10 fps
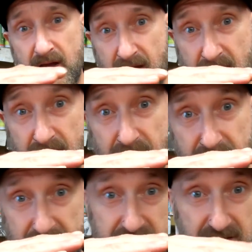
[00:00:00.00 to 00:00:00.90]
and
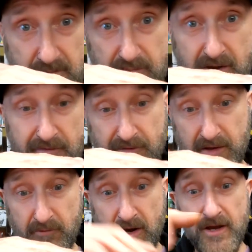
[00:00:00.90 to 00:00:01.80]
they sit
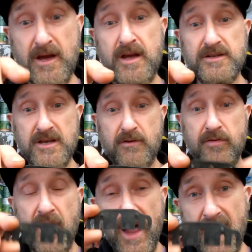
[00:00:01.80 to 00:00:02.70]
perfectly right. So
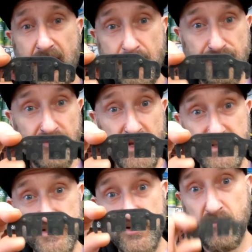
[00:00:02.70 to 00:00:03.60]
that is
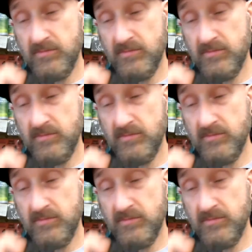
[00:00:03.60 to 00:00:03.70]
your tilt